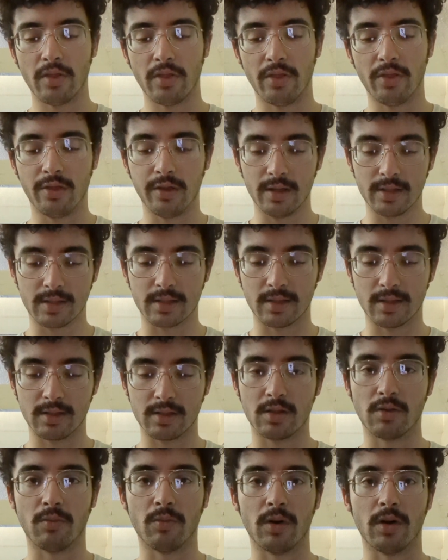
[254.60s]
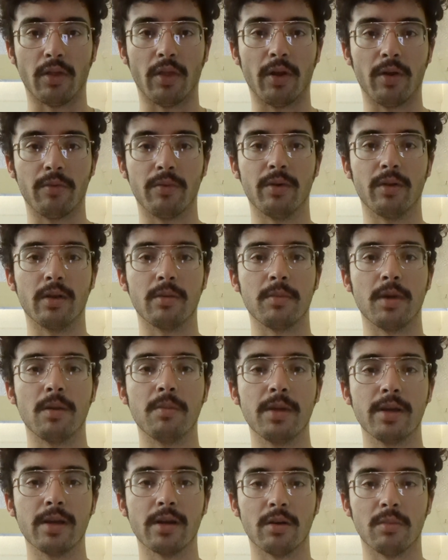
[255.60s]
this is the one that really
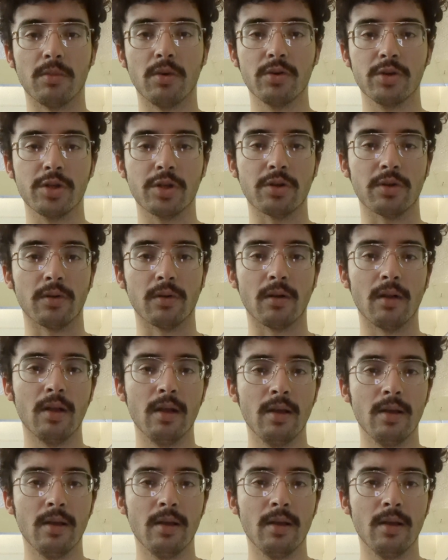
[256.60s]
made me get emotional.